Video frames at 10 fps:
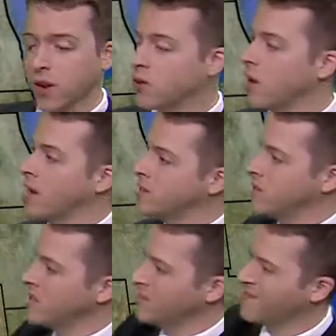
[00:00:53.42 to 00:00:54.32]
across. You
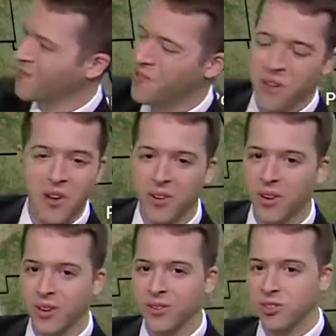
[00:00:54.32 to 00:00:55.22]
see them
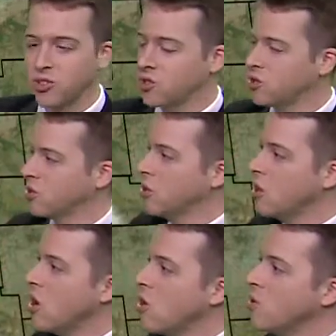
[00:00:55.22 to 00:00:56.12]
very
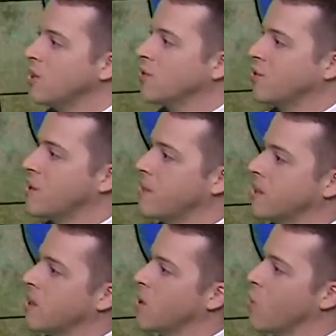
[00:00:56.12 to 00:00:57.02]
slowly creeping
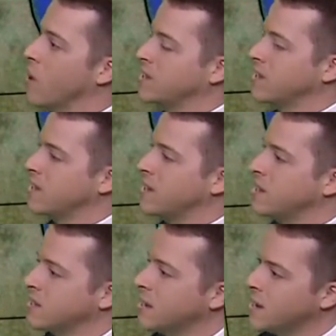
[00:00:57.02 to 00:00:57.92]
along west to
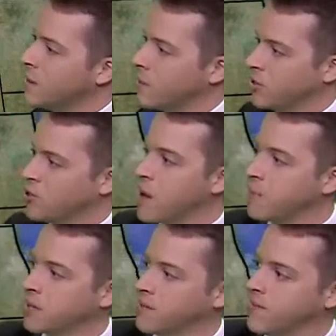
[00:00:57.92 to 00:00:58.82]
east, but they're
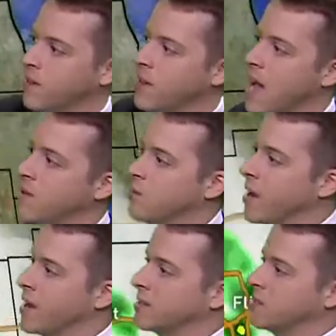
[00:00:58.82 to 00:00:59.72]
dropping some very heavy
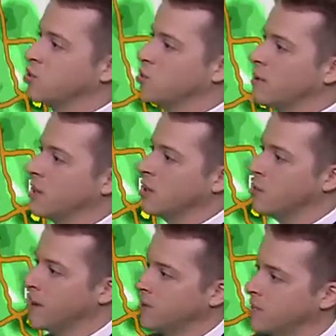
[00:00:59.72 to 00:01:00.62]
rains. Let's zoom in a little
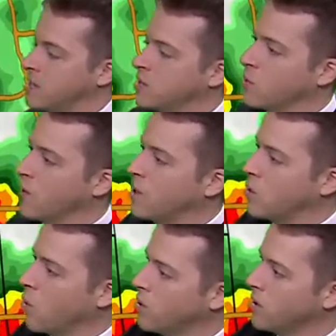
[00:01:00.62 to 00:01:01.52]
bit. We see this over
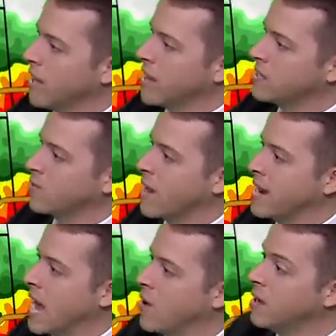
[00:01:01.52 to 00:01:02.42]
northern Lansing right
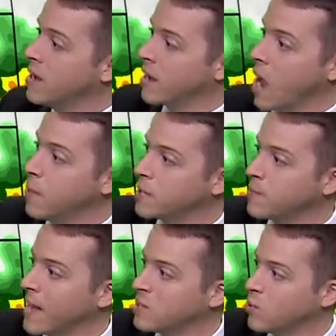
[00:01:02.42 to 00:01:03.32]
now. Couple
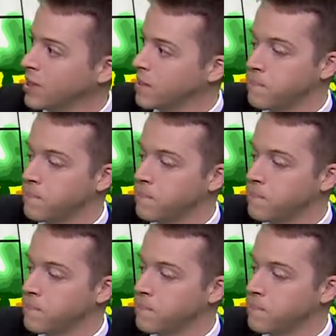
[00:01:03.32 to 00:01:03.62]
spots with the